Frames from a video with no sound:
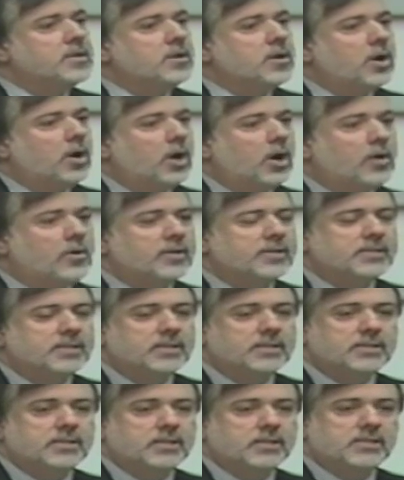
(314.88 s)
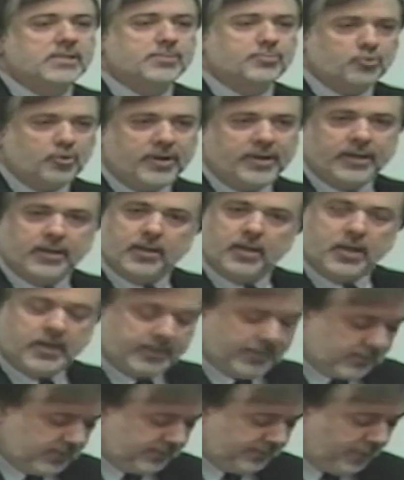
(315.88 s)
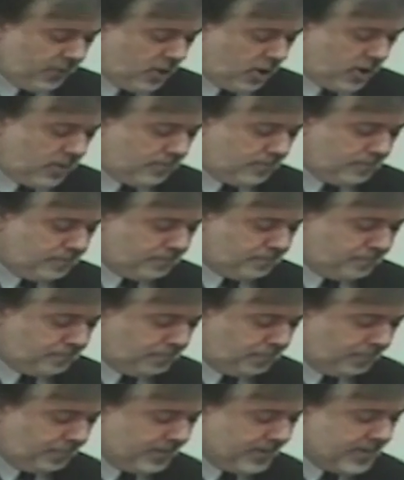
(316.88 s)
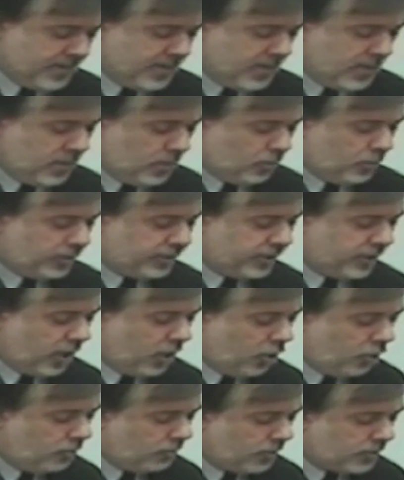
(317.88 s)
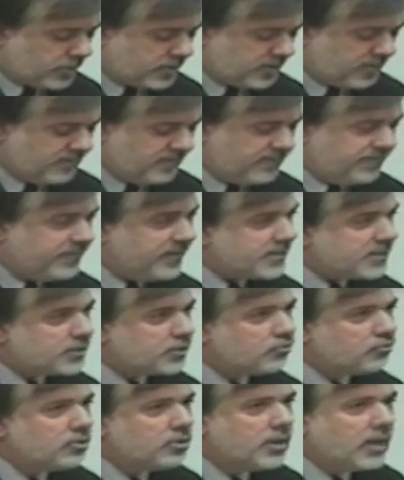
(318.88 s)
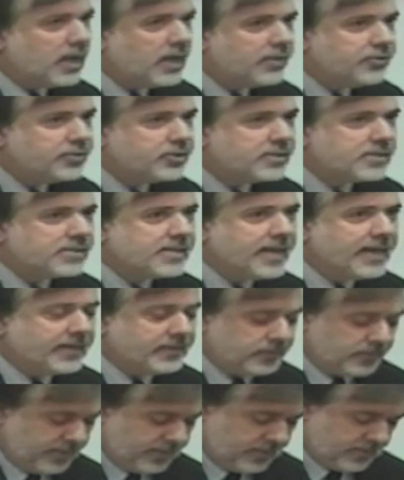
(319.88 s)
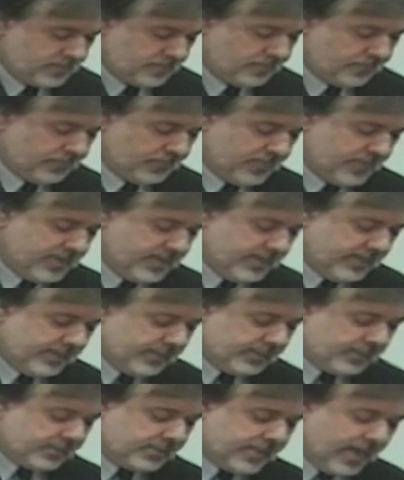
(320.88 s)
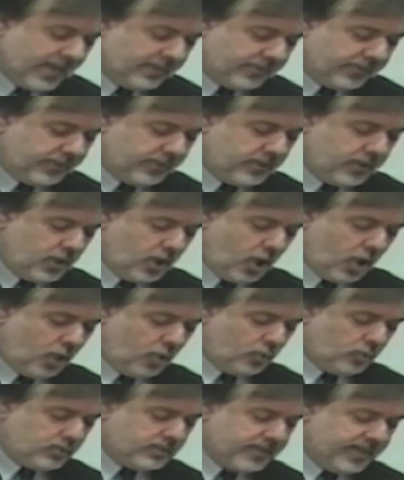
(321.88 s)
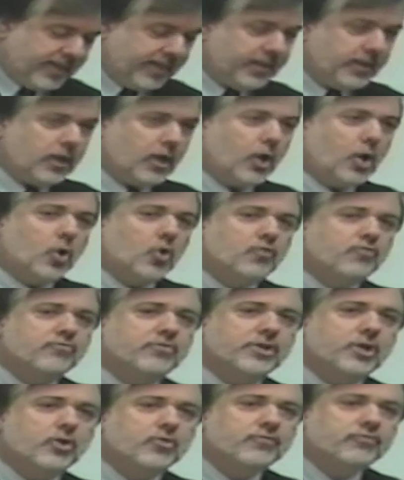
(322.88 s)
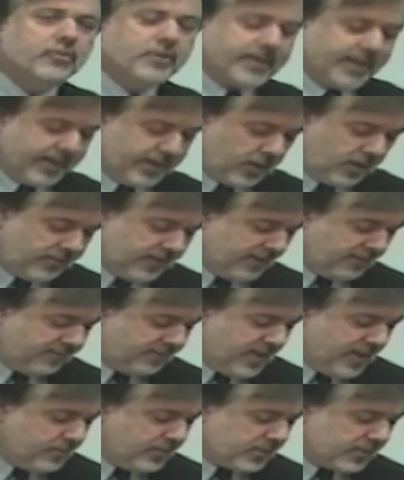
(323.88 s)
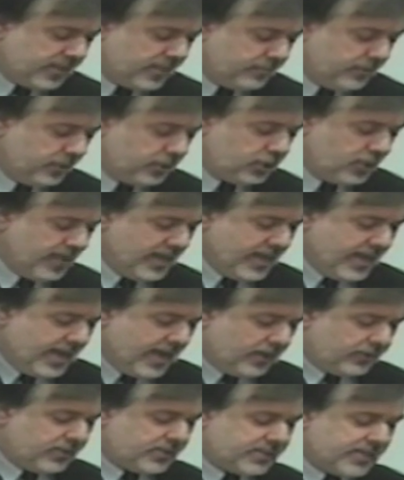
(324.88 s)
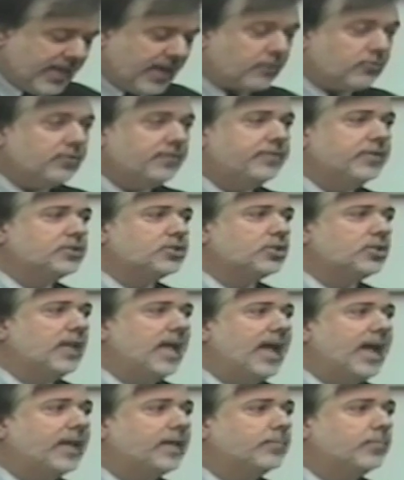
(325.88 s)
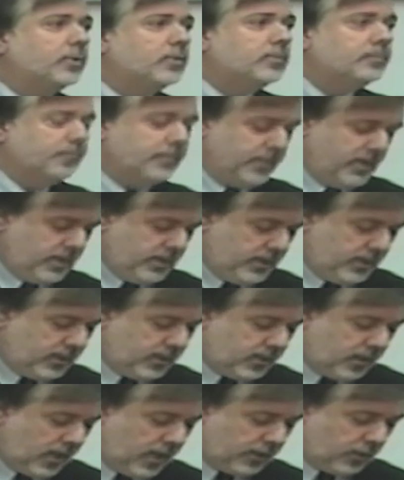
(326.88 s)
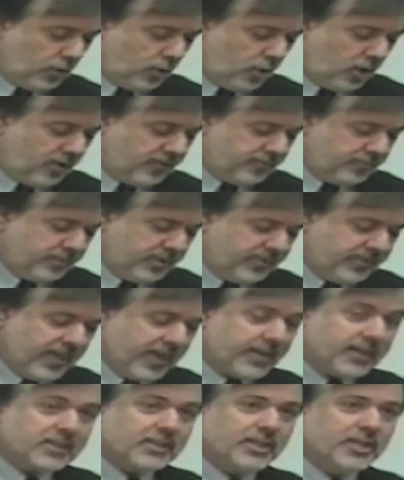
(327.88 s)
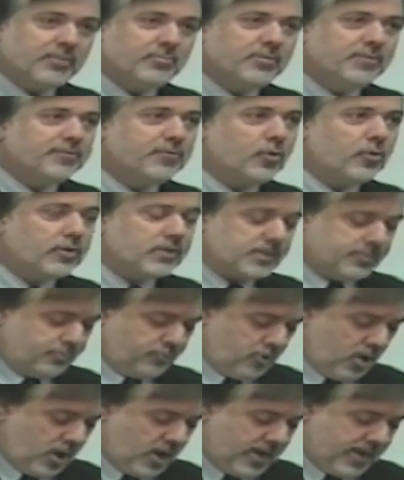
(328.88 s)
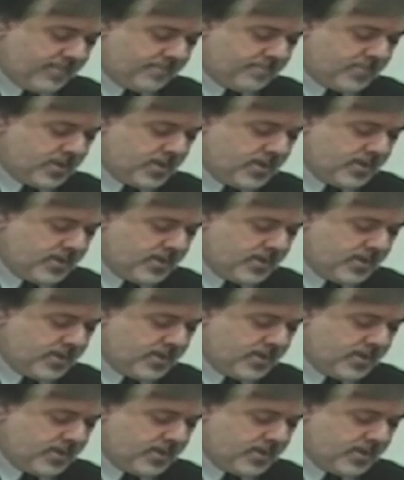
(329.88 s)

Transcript: Horace's Spring on his farm. With an almost visceral understanding, Seth honed in over and over again on that famous image, how the sacrificial animal, cut off pathetically before its prime,